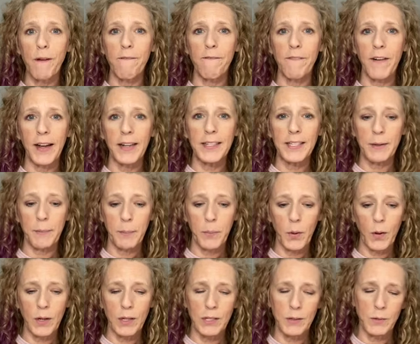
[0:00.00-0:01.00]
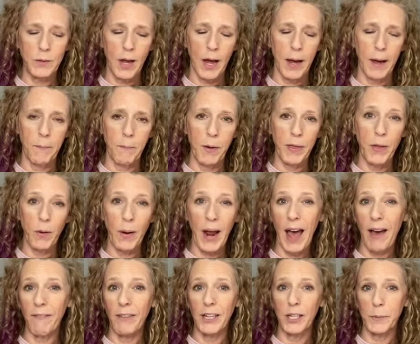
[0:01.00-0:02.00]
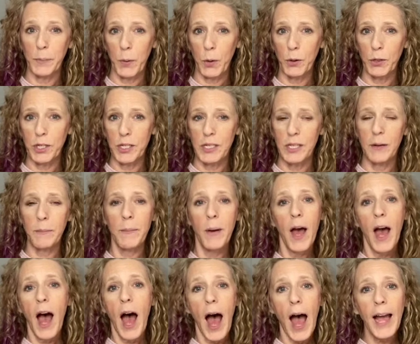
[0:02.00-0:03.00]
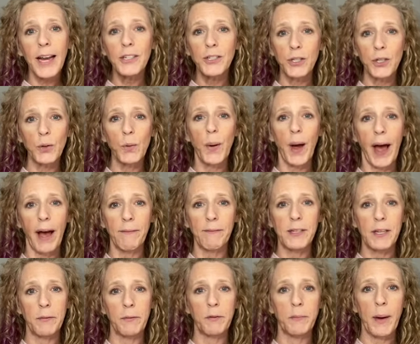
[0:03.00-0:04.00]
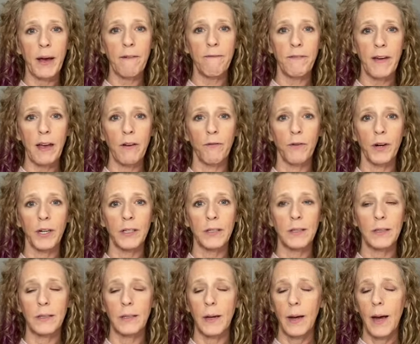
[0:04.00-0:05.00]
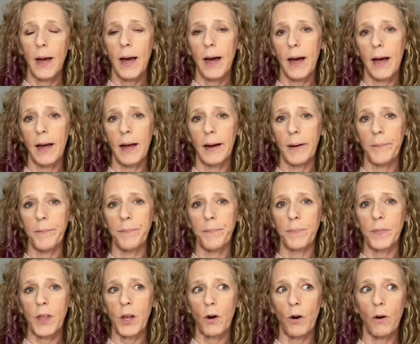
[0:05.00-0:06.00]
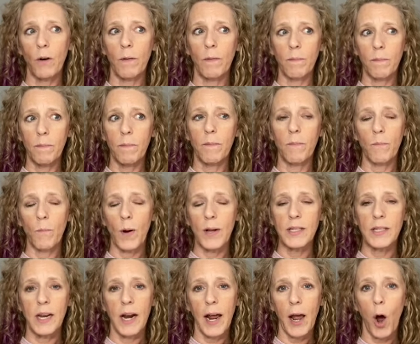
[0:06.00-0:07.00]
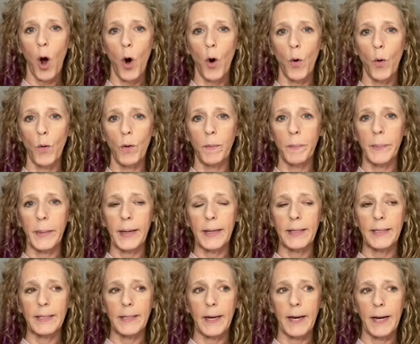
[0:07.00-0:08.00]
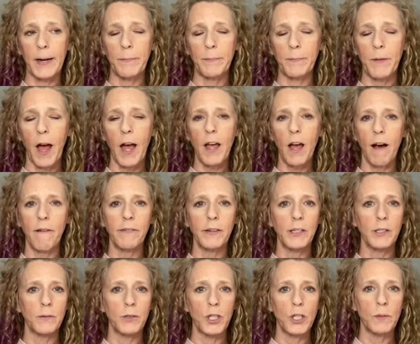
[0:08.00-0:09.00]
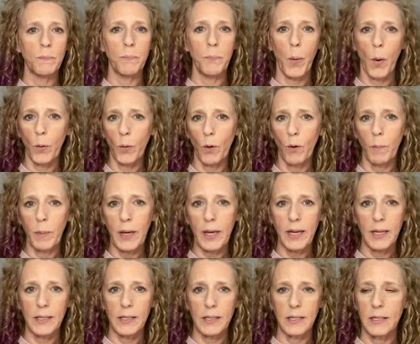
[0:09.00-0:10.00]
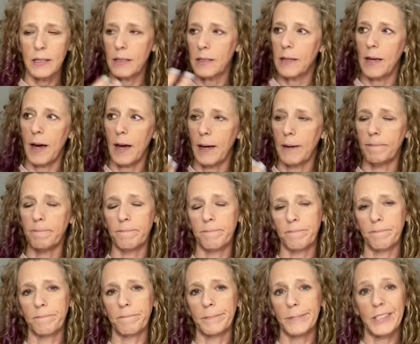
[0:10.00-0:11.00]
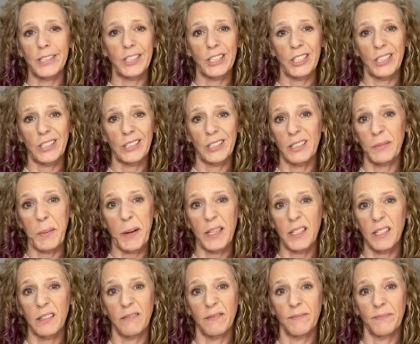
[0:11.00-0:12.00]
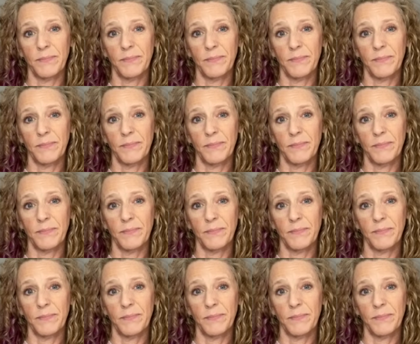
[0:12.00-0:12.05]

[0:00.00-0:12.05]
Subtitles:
find some books without having to purchase them. I do have some of my favorites that are ones that I own, but I often just borrow because it's just expensive.